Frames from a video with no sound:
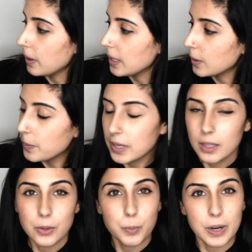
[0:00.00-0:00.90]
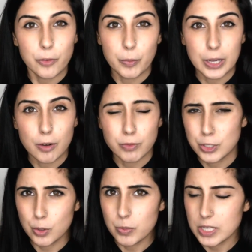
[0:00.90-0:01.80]
It'll be a little bit out of my
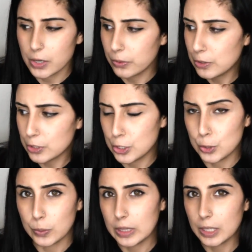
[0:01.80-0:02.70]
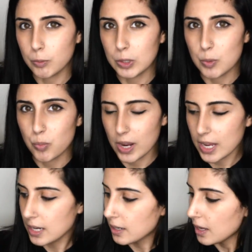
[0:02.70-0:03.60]
comfort zone because I don't usually do anything really
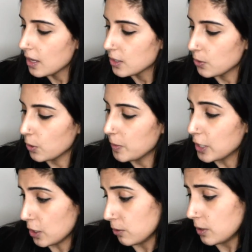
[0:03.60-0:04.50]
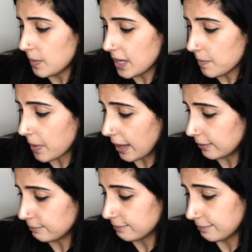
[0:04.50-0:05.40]
bright. So it'll be new to me,
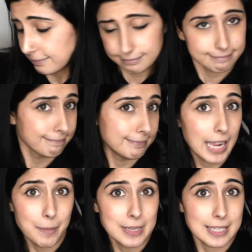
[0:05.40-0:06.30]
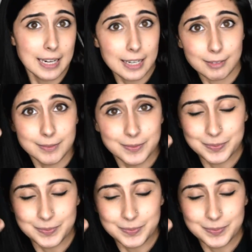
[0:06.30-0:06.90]
but I'm excited.